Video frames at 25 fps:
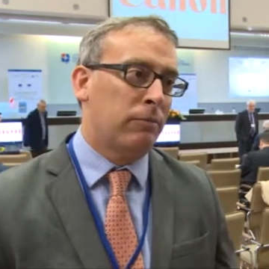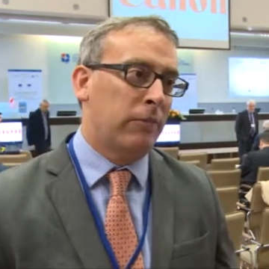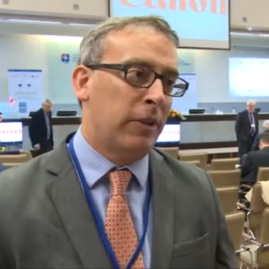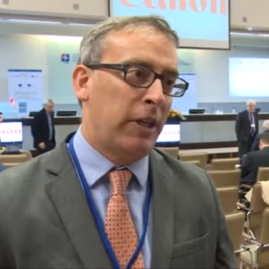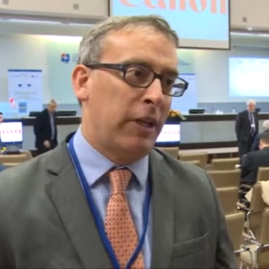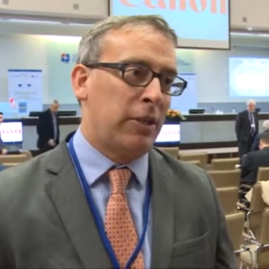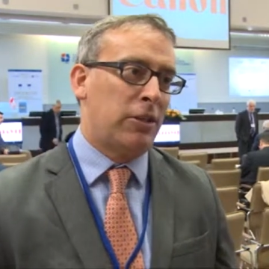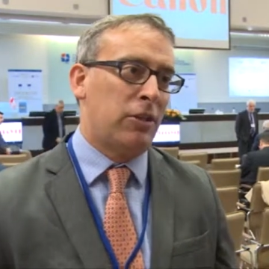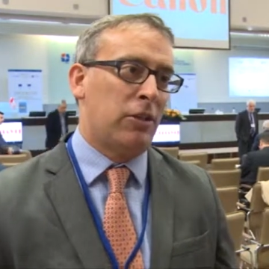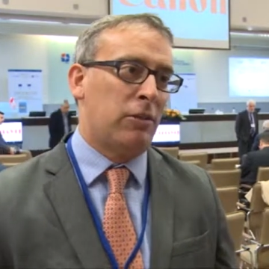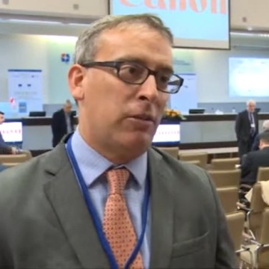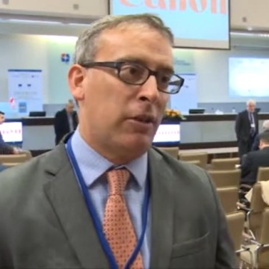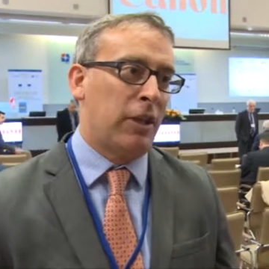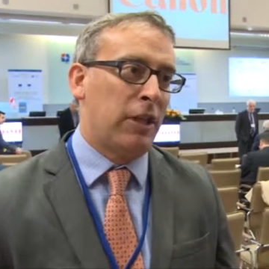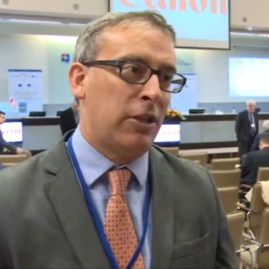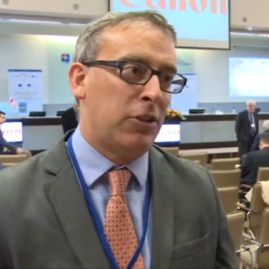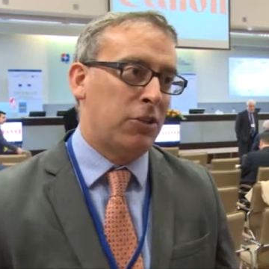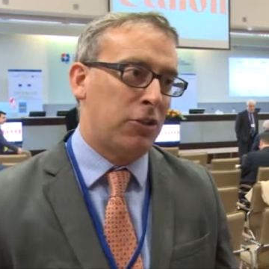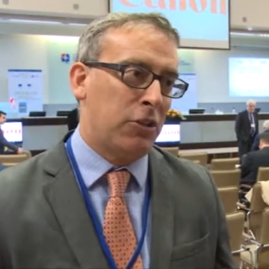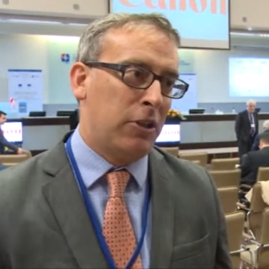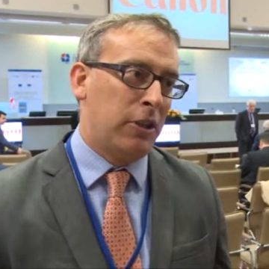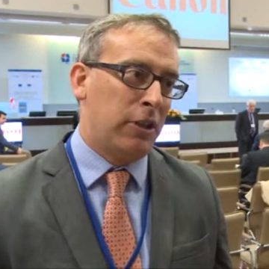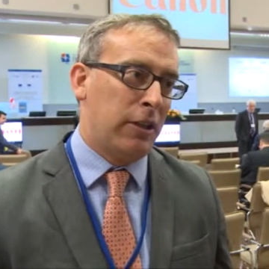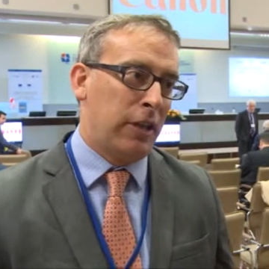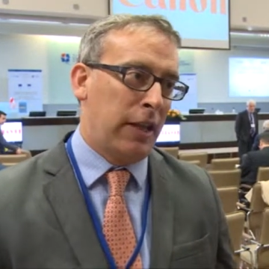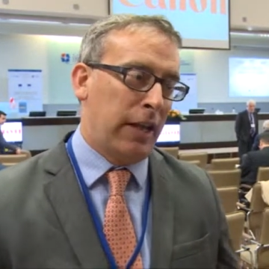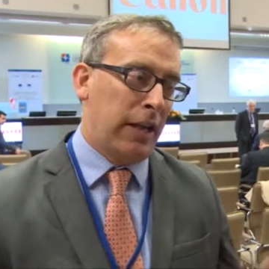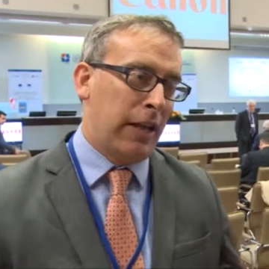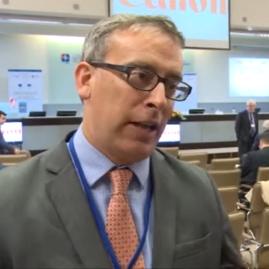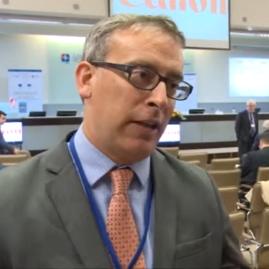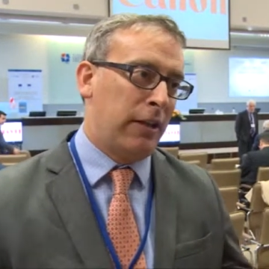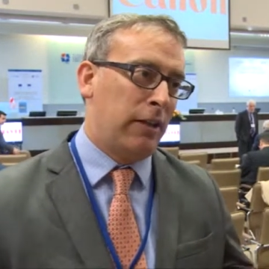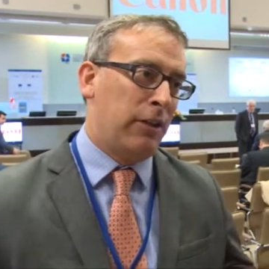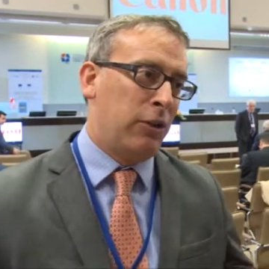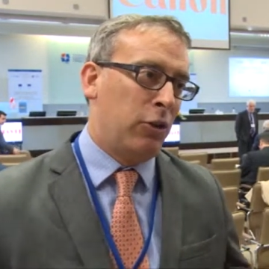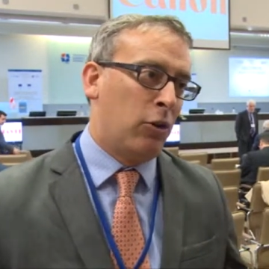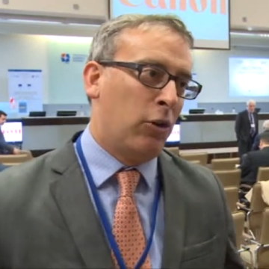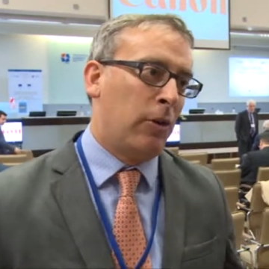integration
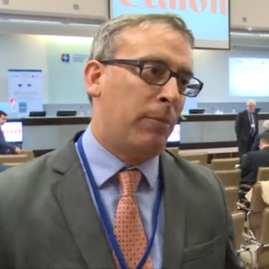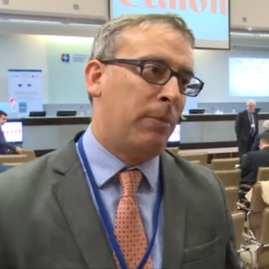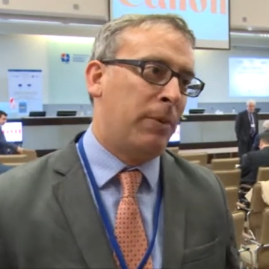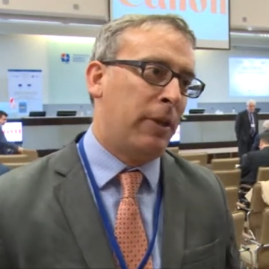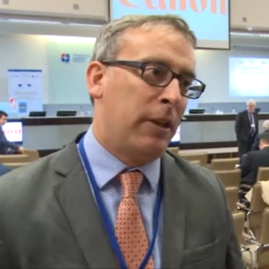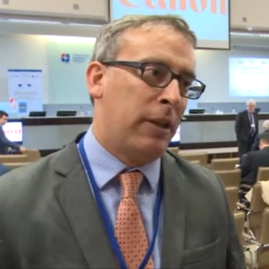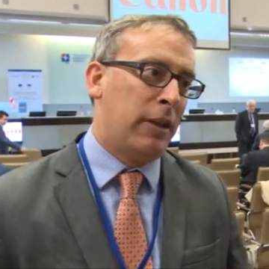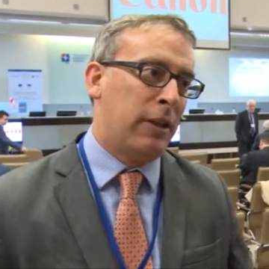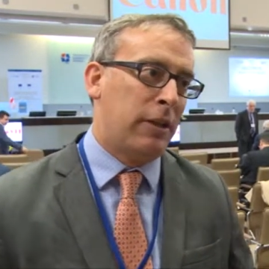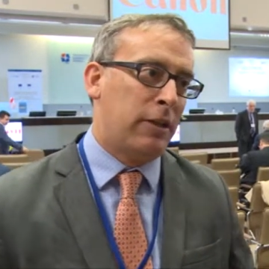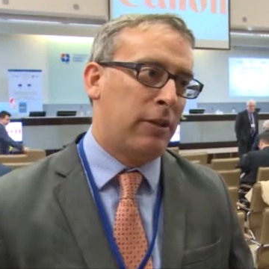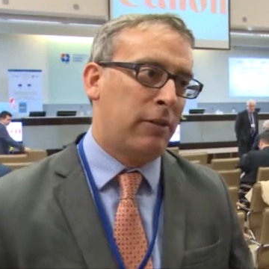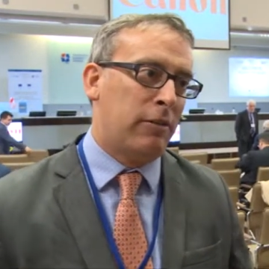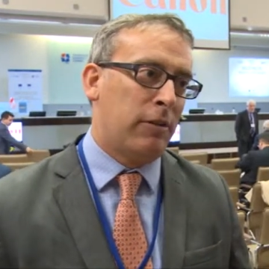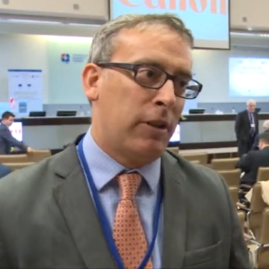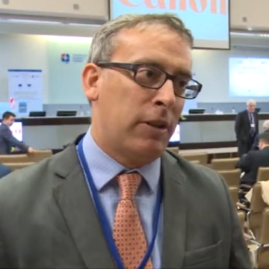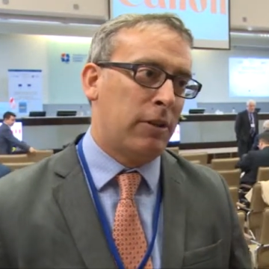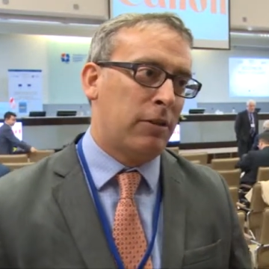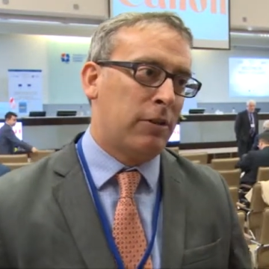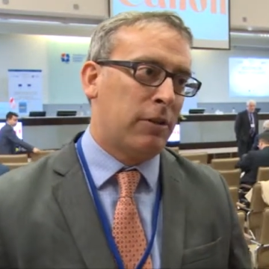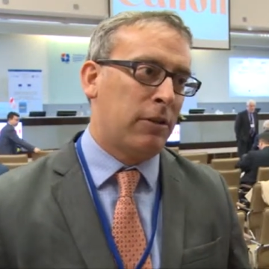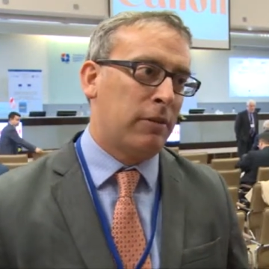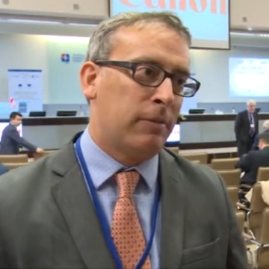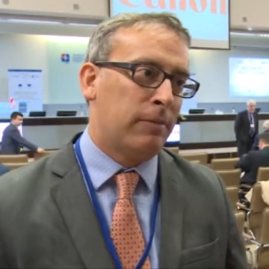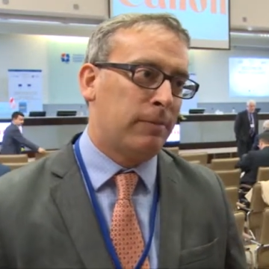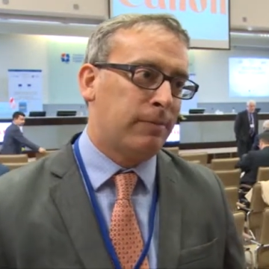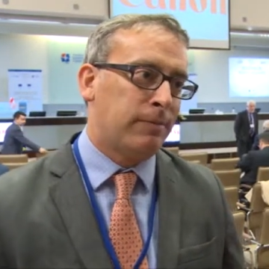and European integration.